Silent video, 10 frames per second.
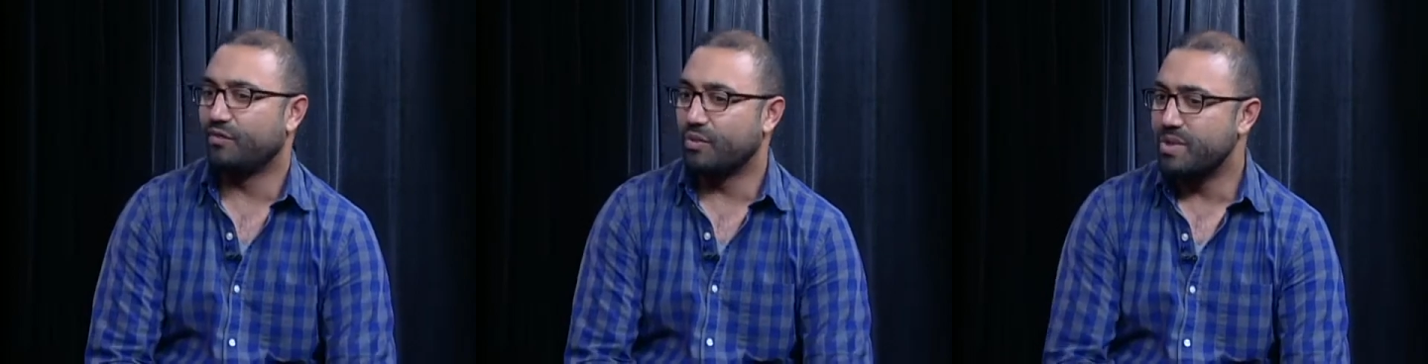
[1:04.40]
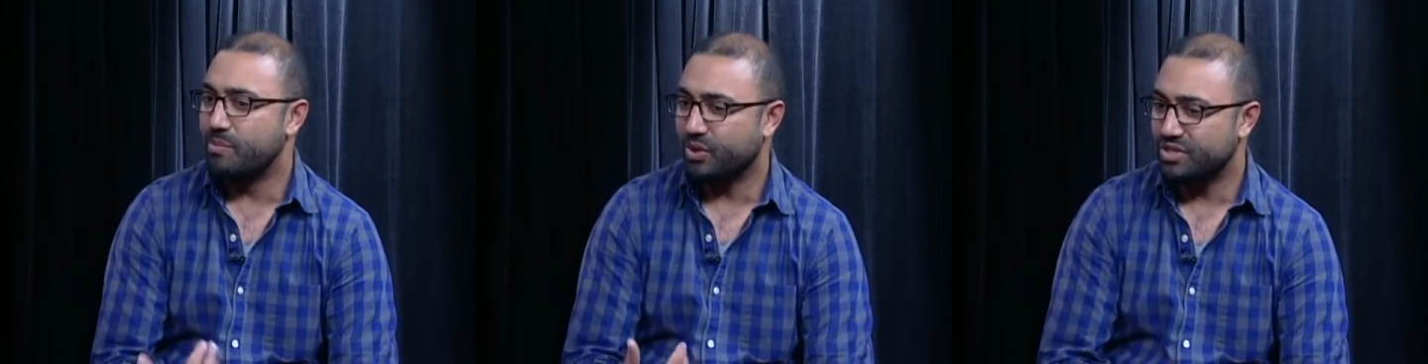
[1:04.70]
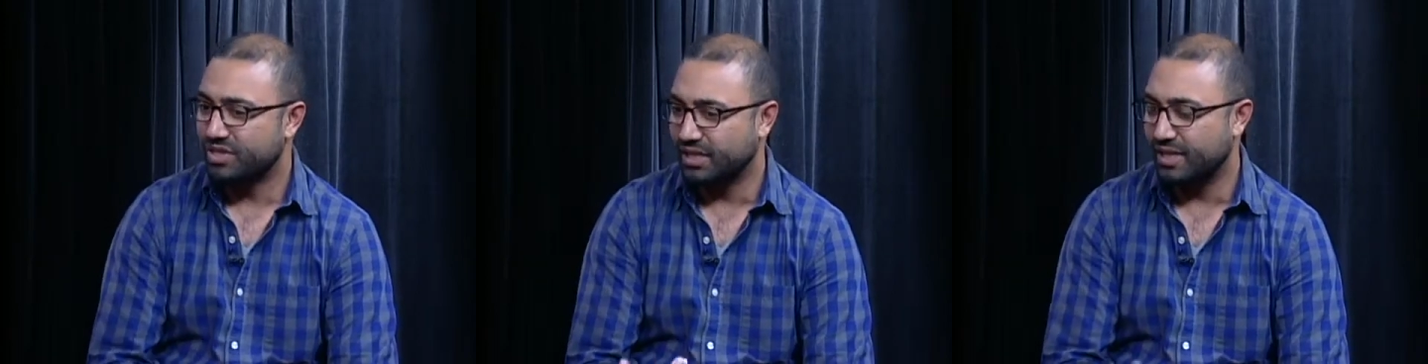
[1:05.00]
And for me
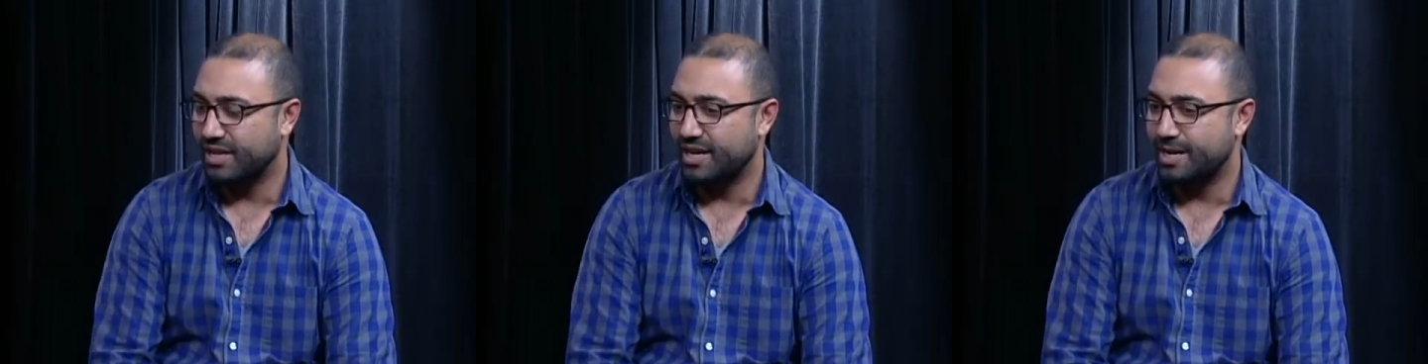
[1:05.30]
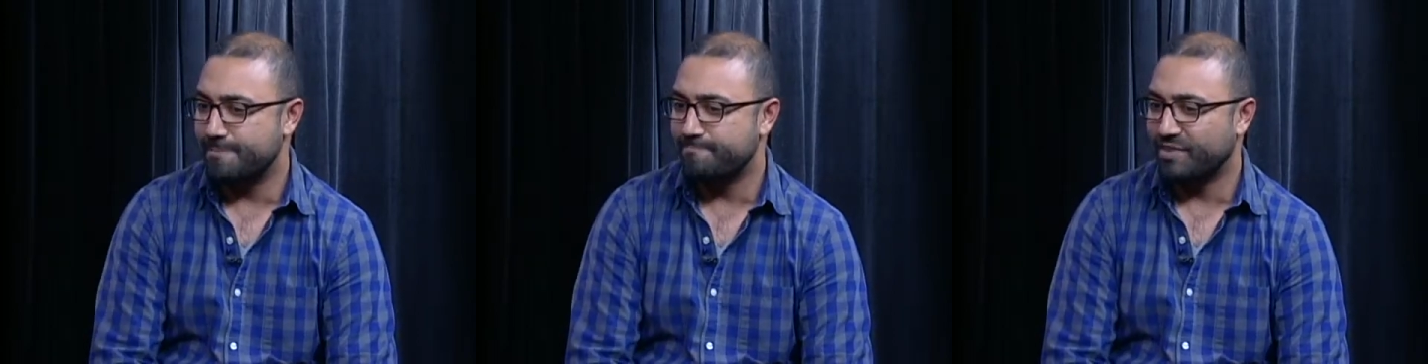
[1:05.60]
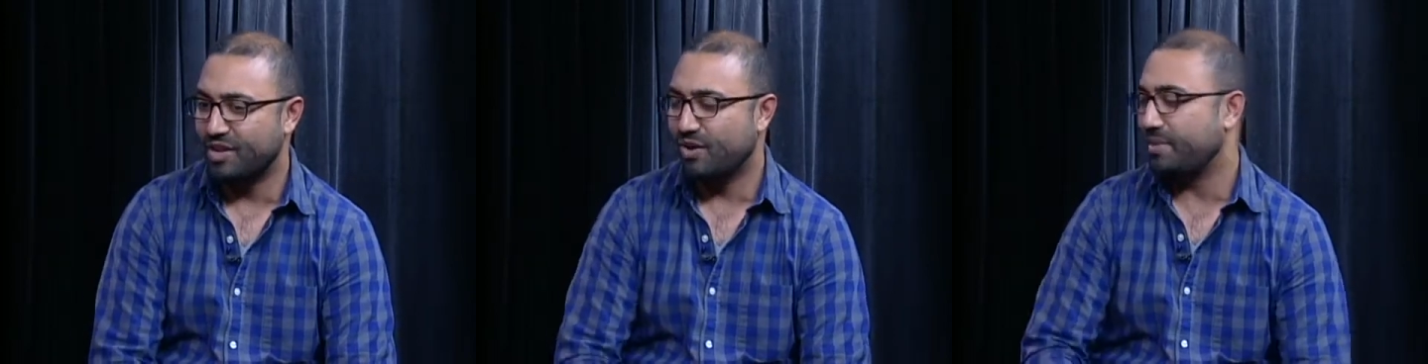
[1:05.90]
personally, um,
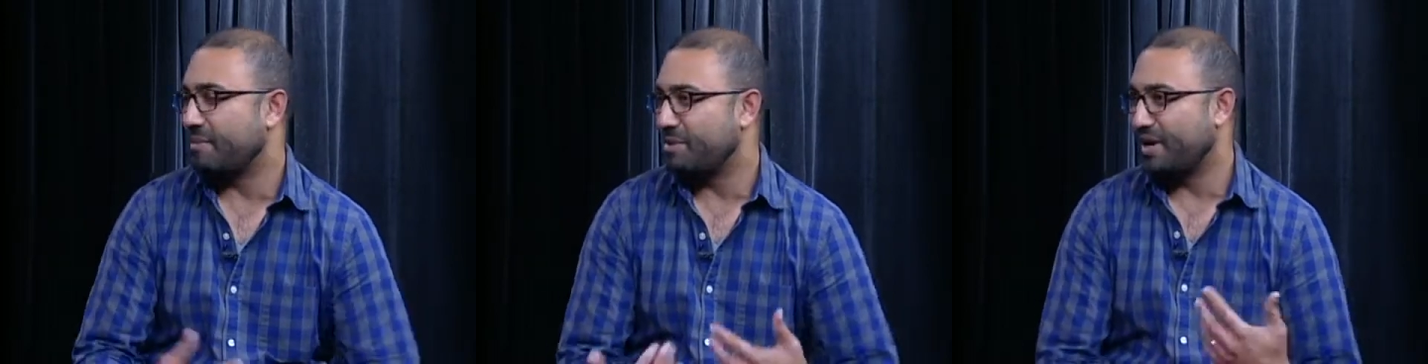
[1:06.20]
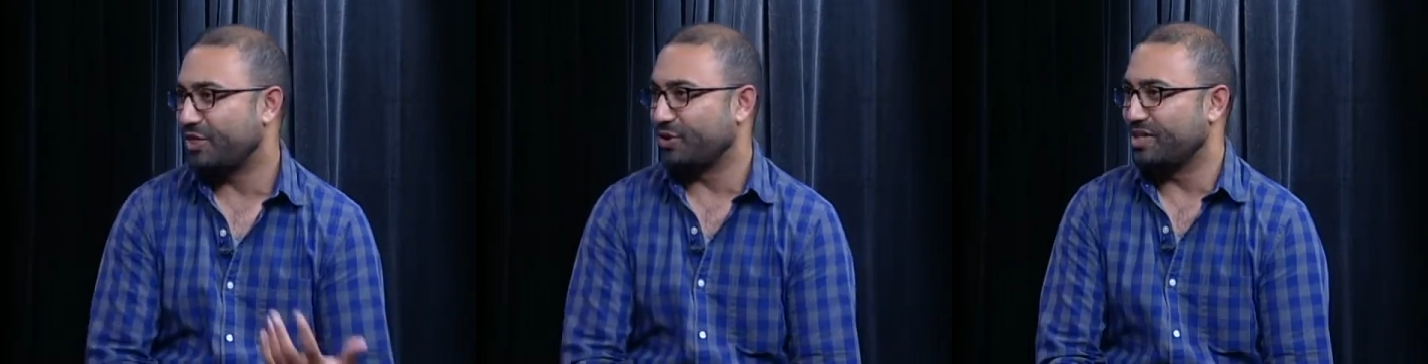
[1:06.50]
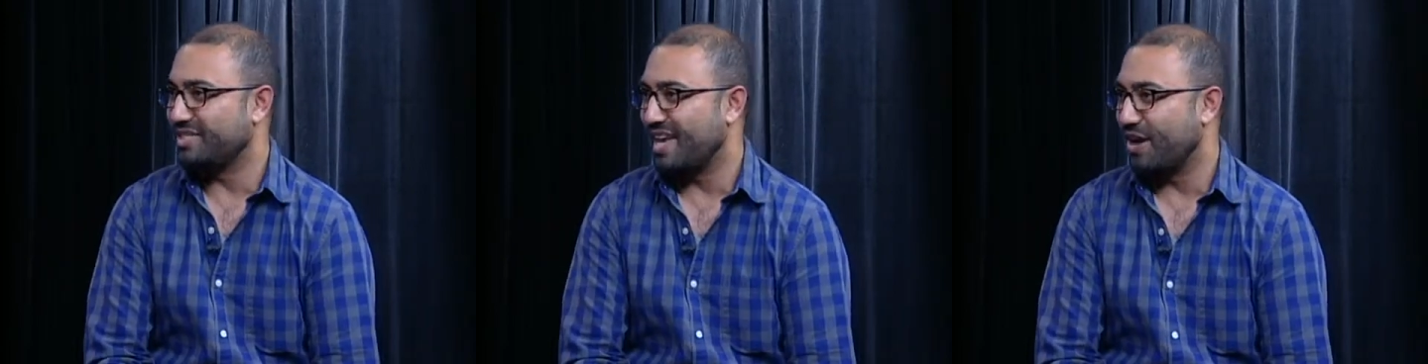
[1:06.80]
you know, I'm, I'm, in my
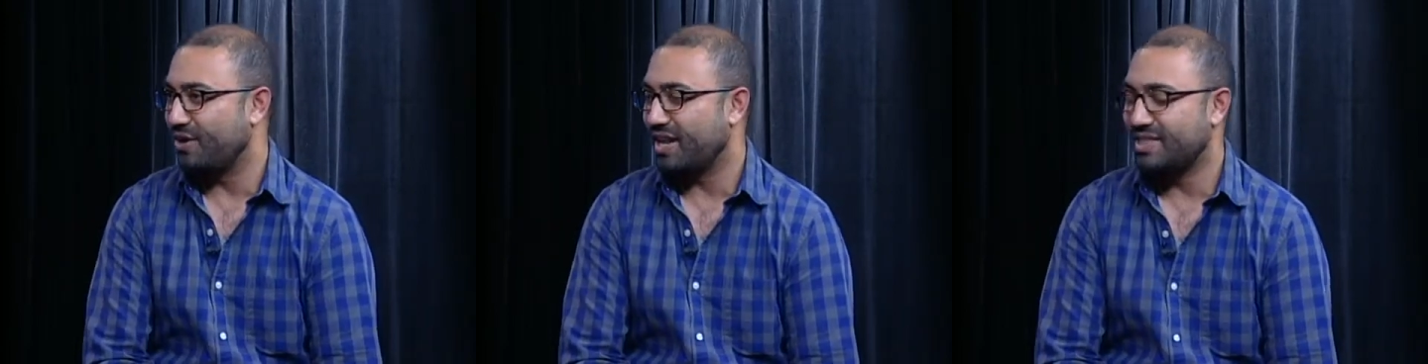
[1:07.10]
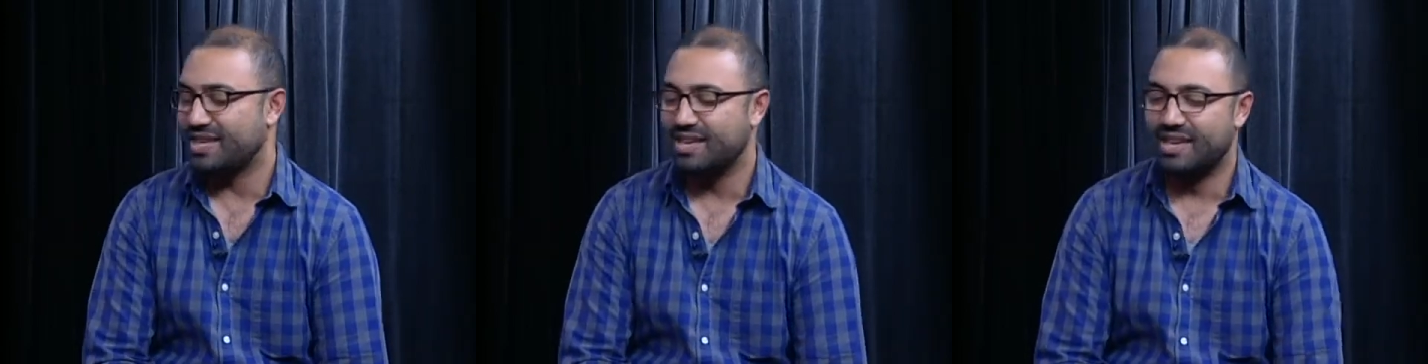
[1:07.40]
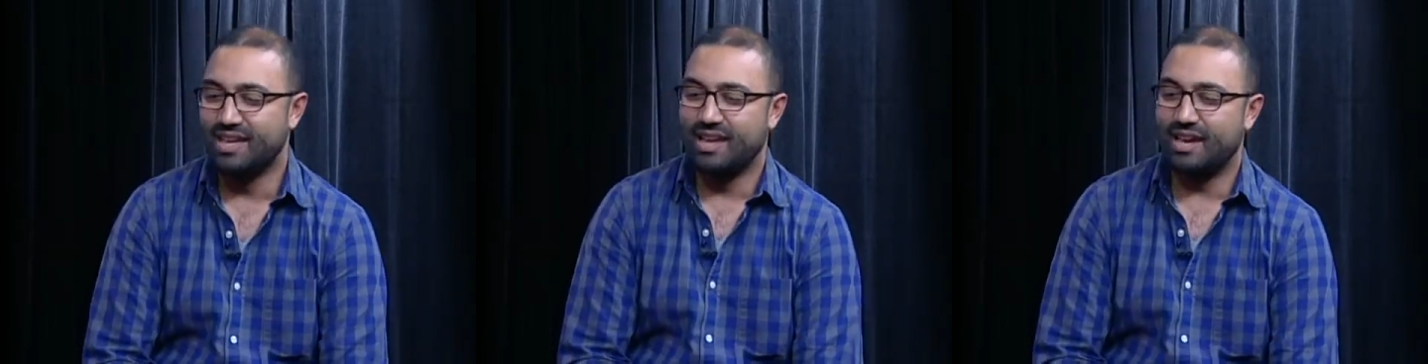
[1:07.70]
30s now, and I think
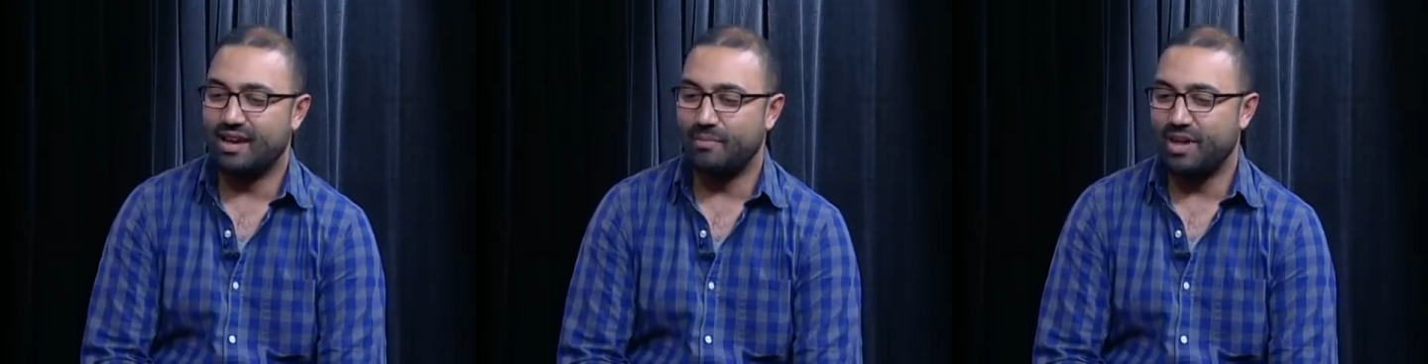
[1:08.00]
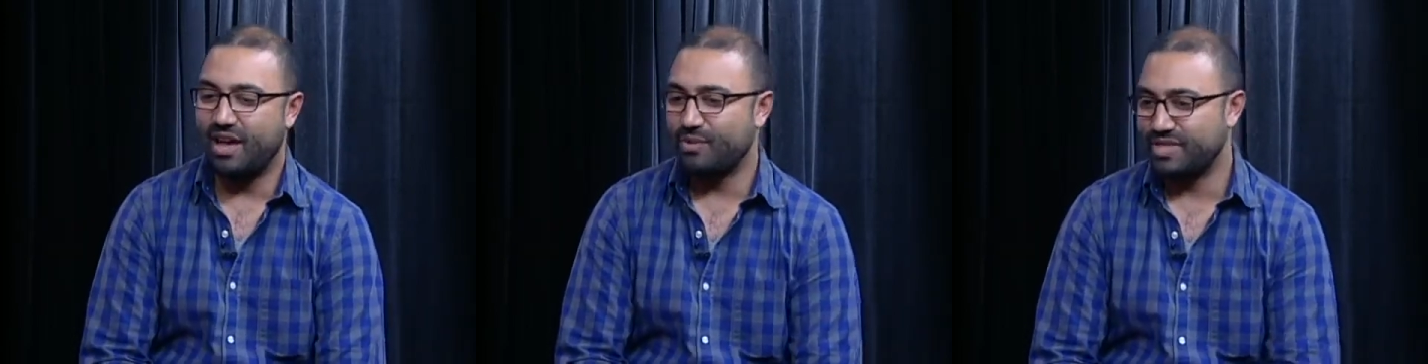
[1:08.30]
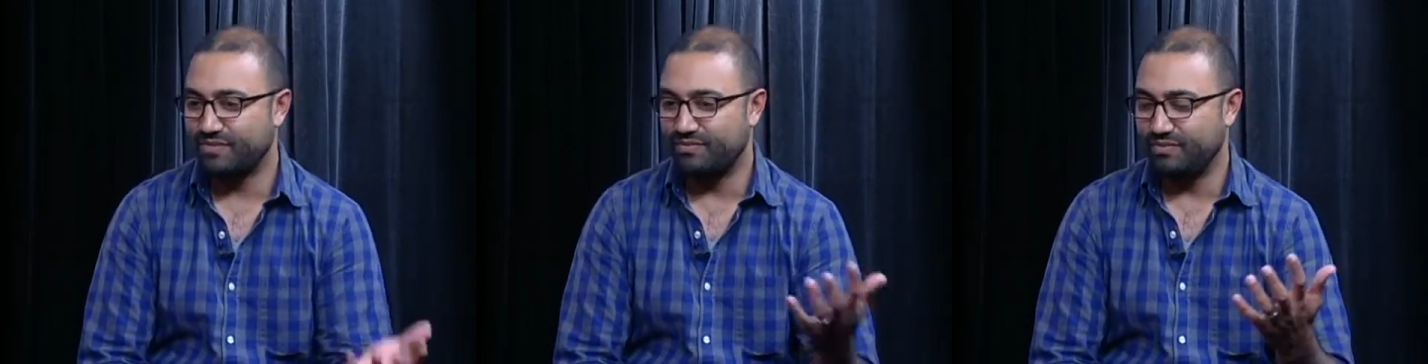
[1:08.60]
um, I always
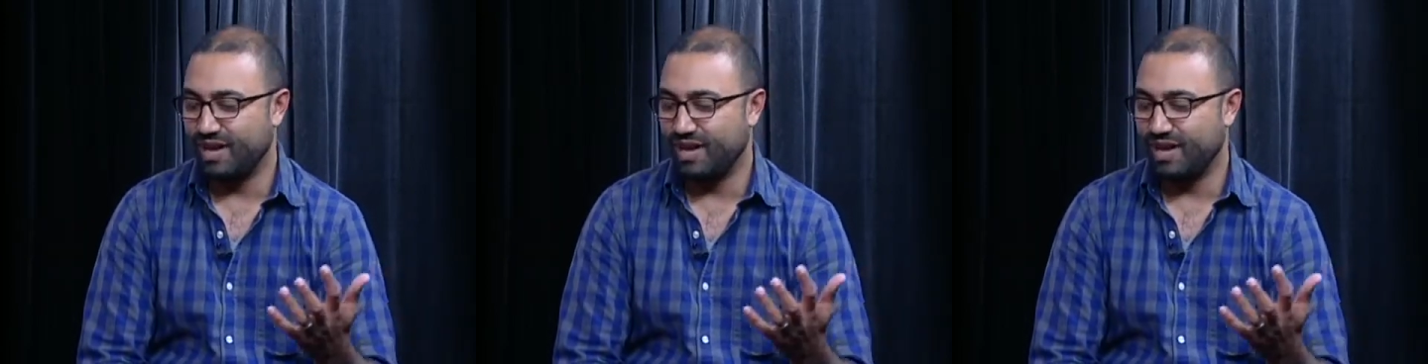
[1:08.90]
have,